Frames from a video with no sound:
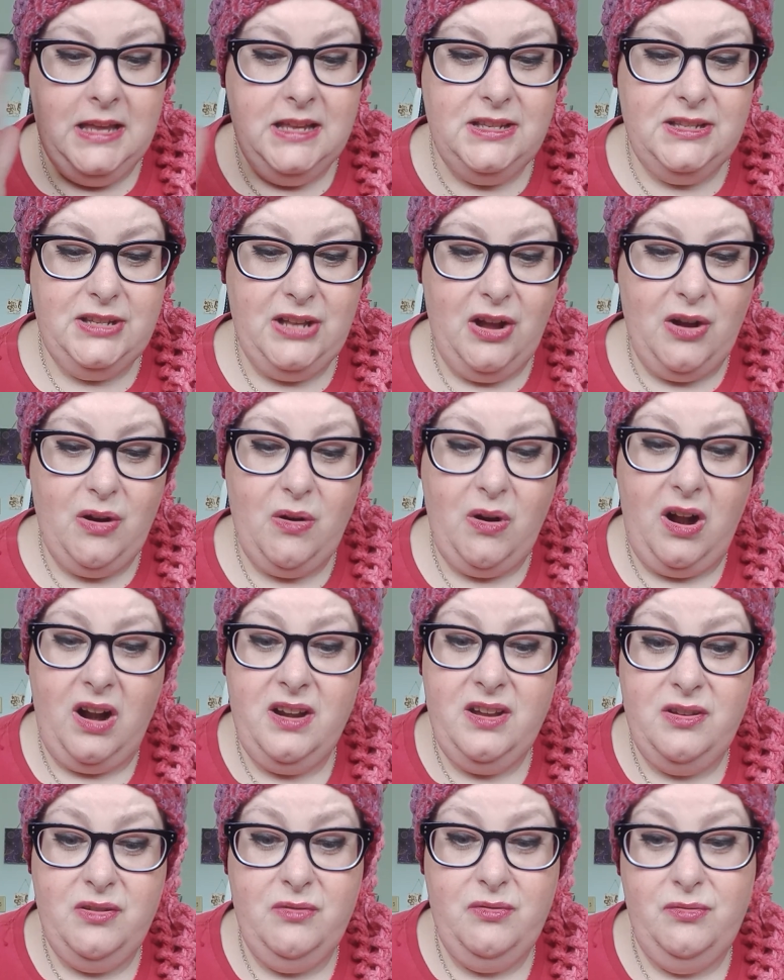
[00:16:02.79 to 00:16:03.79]
So are
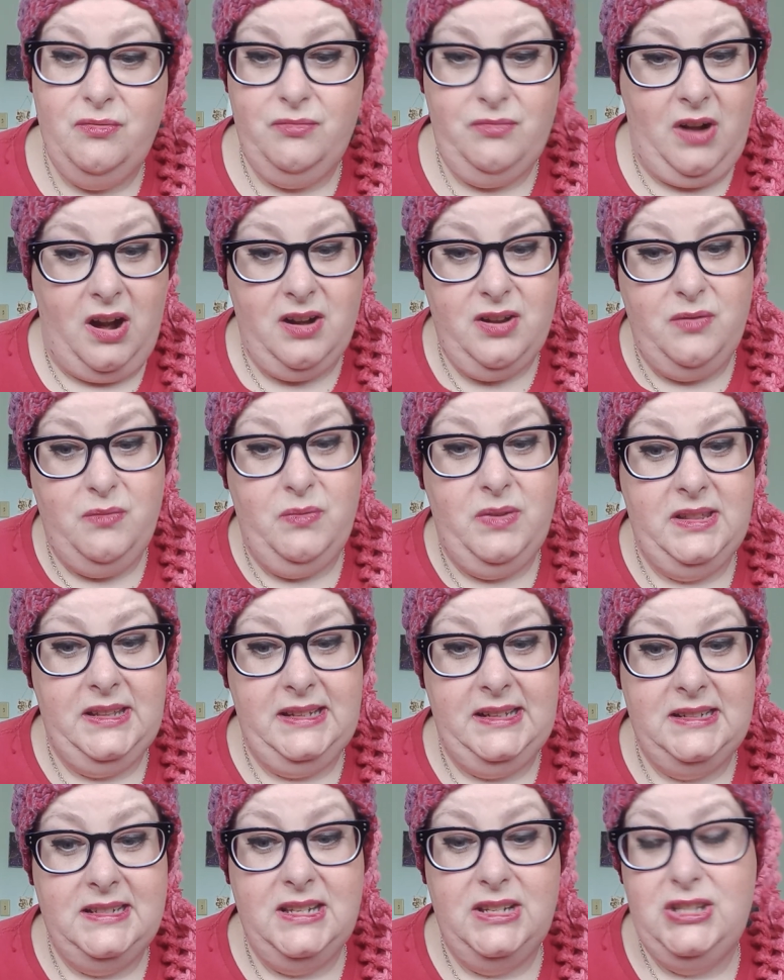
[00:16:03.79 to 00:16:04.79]
you
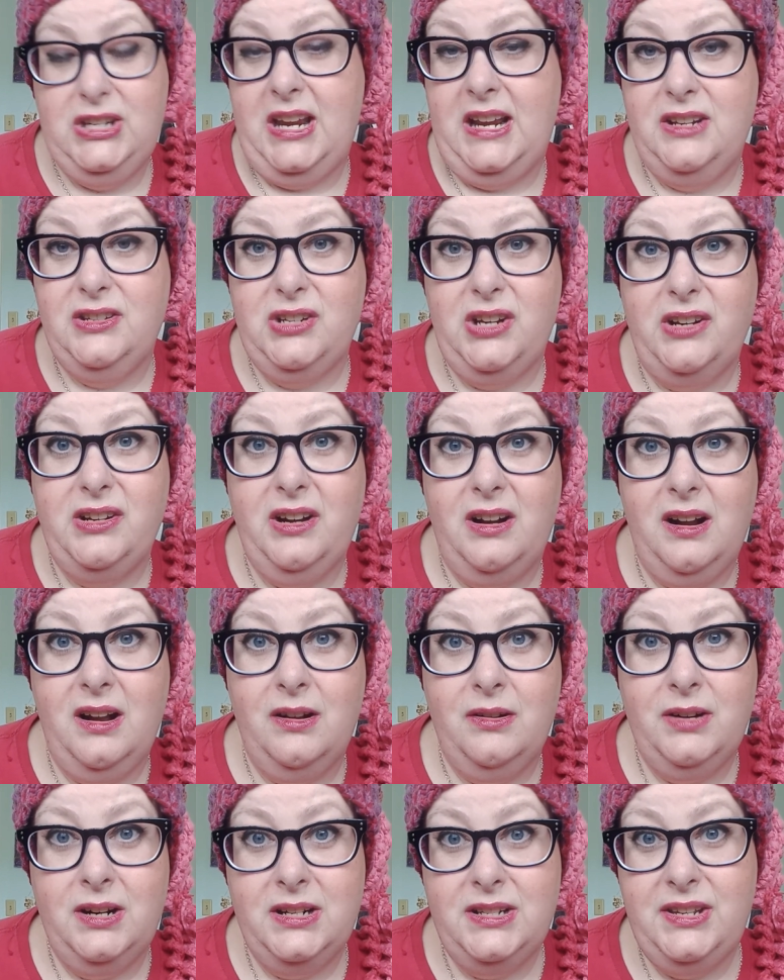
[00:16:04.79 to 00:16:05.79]
willing to change on your
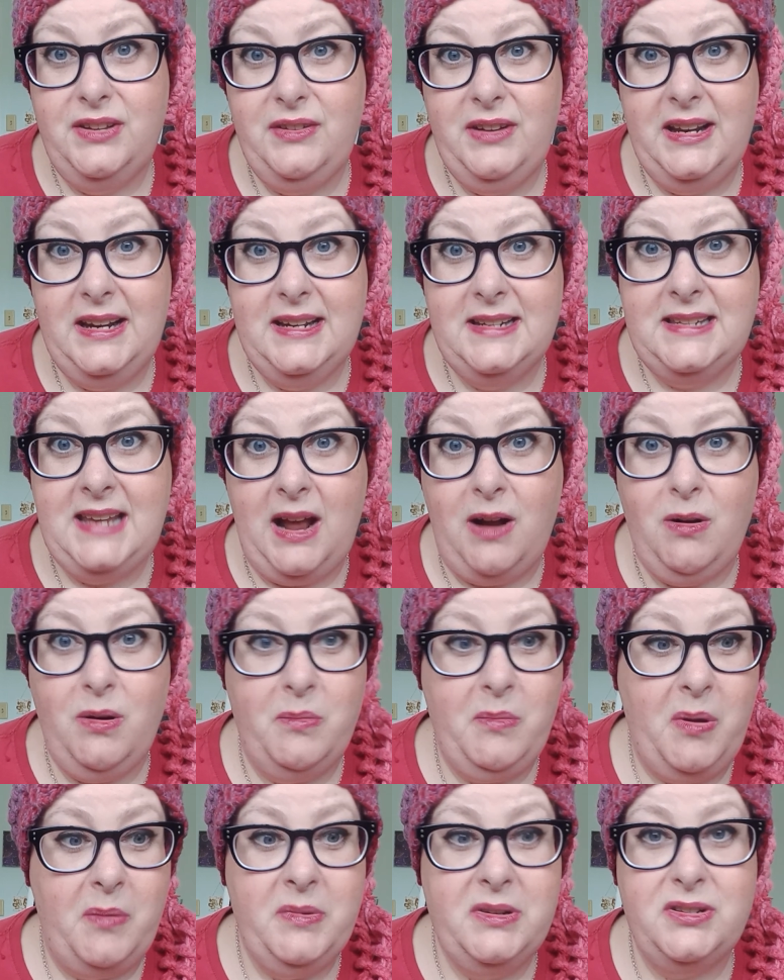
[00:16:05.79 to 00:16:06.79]
own, or do you need a tower
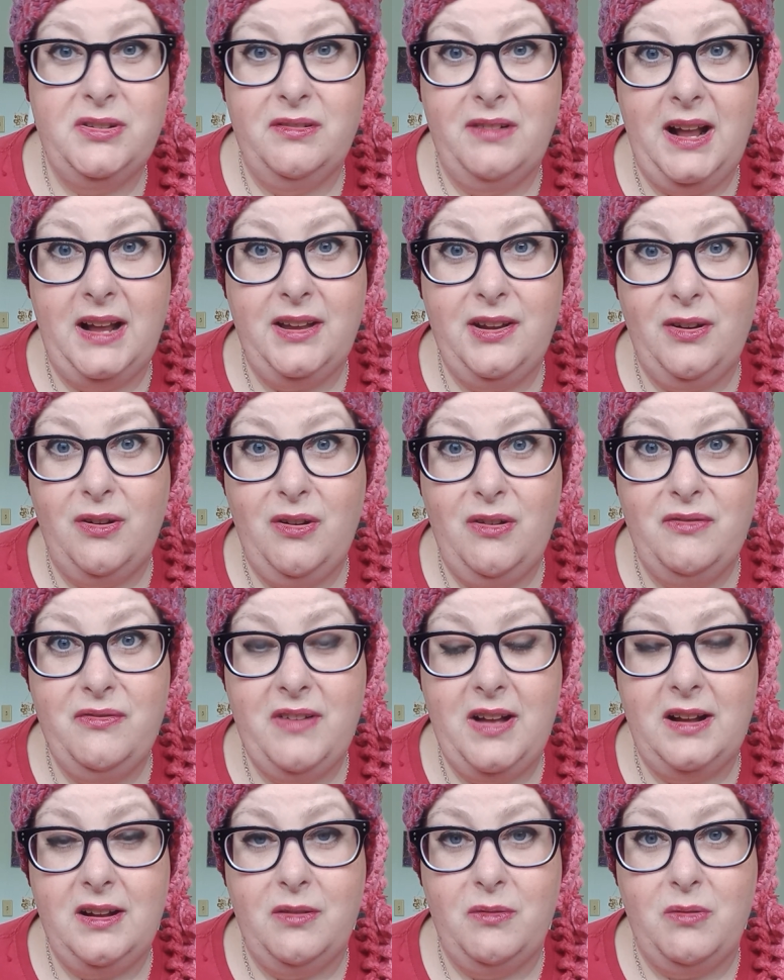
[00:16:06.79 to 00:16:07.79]
moment to wreck your whole
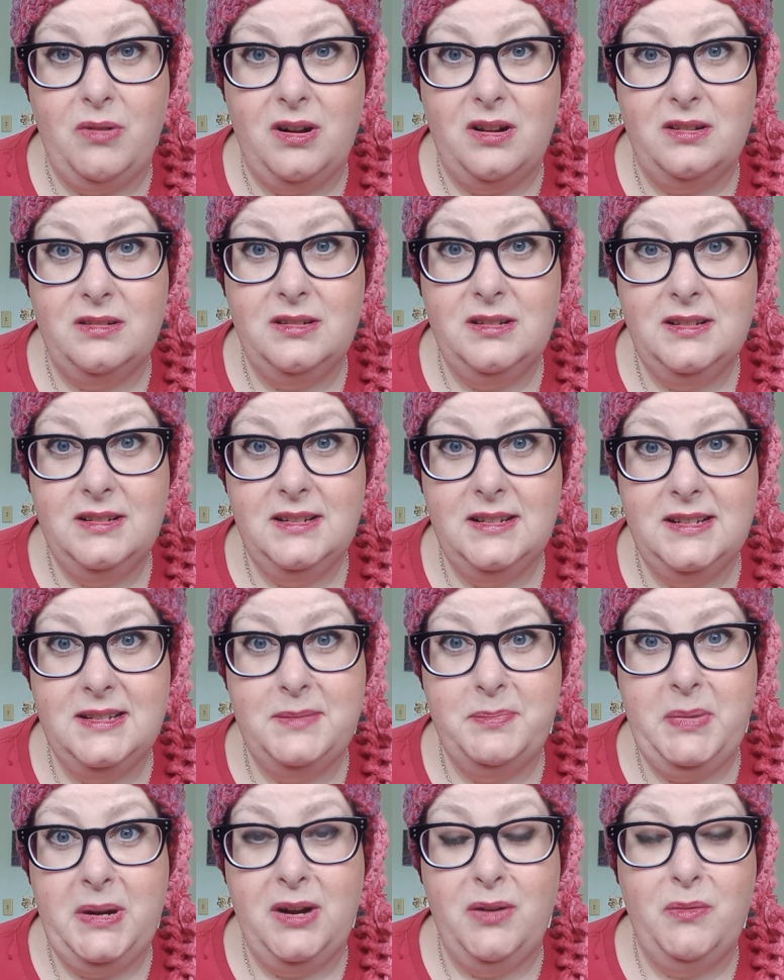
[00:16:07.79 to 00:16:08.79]
fucking world? Because
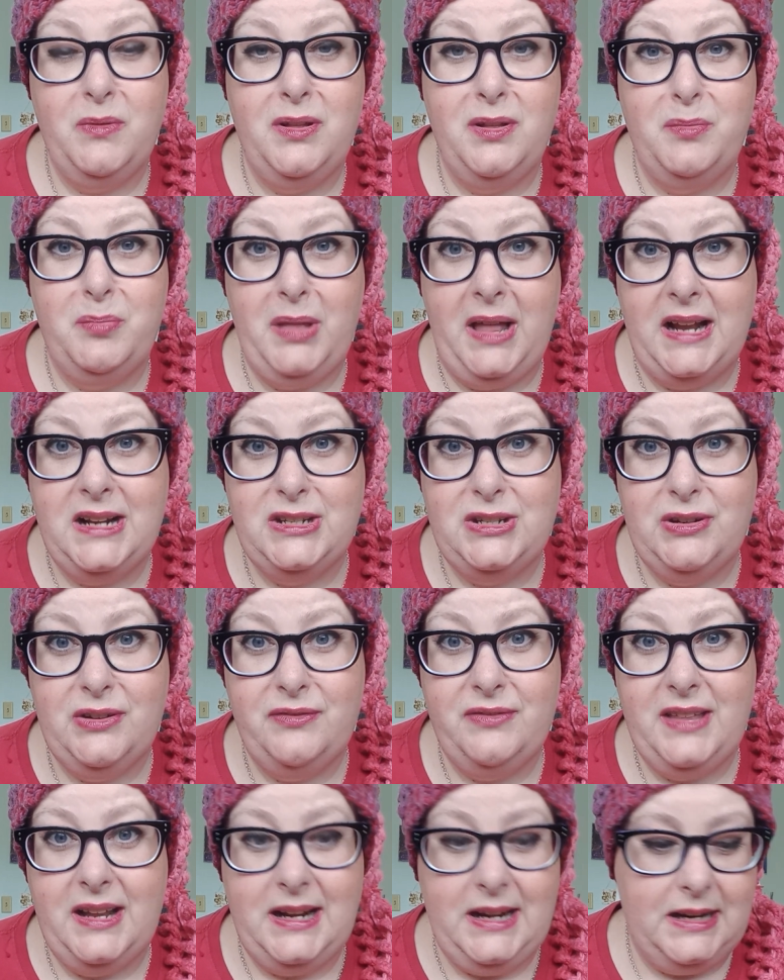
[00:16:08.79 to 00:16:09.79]
Spirit will oblige you
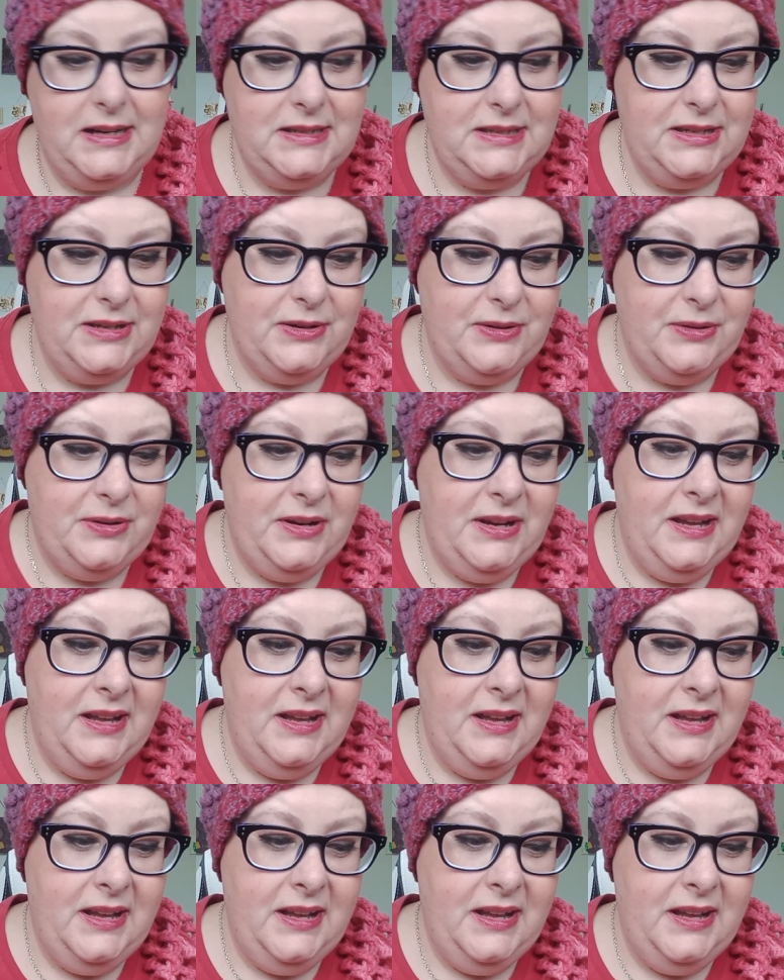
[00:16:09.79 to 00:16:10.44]
if they need to.